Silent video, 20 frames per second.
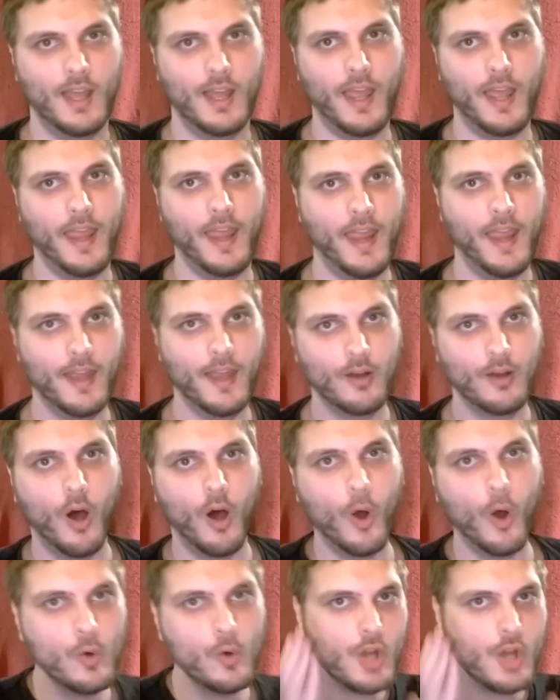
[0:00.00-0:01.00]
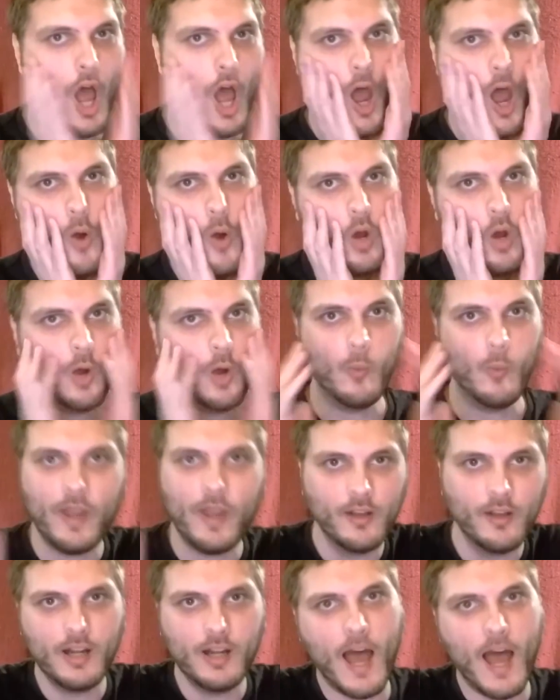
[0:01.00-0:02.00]
And oh no, when
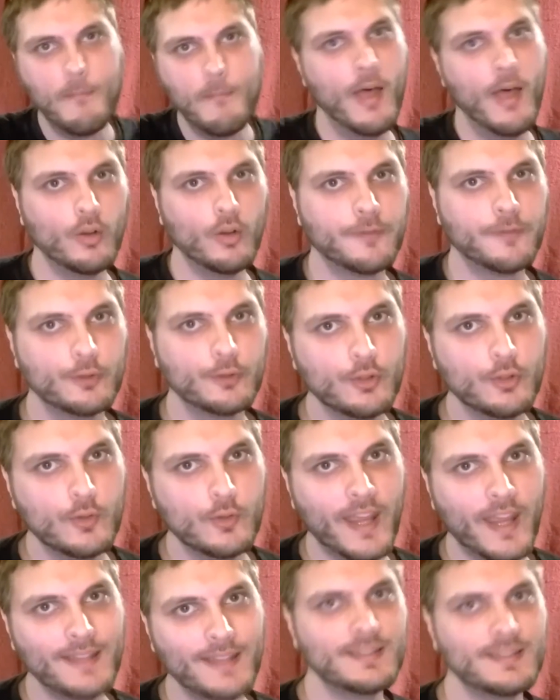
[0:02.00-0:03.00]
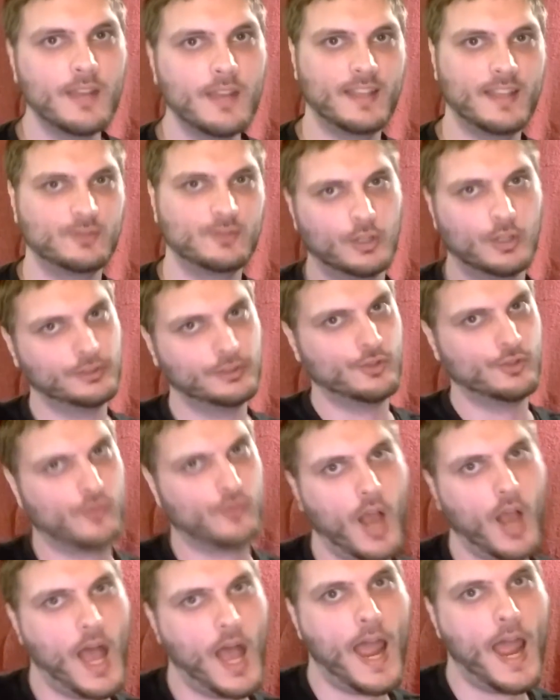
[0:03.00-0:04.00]
they're not milked for 2 days, they start to
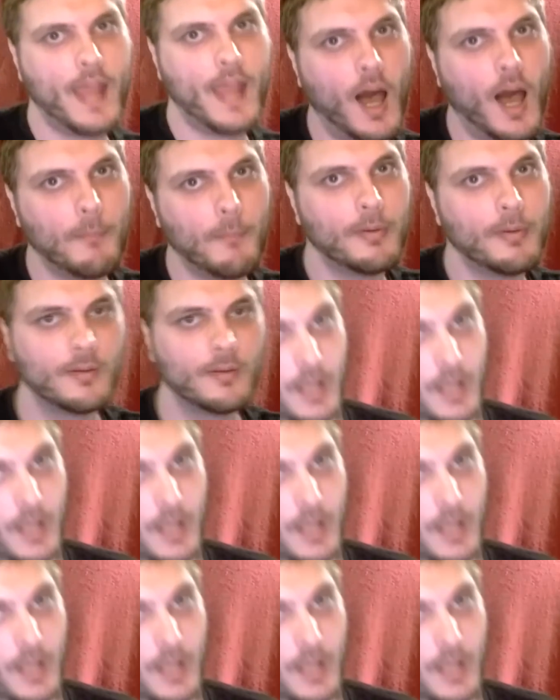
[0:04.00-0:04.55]
dry up.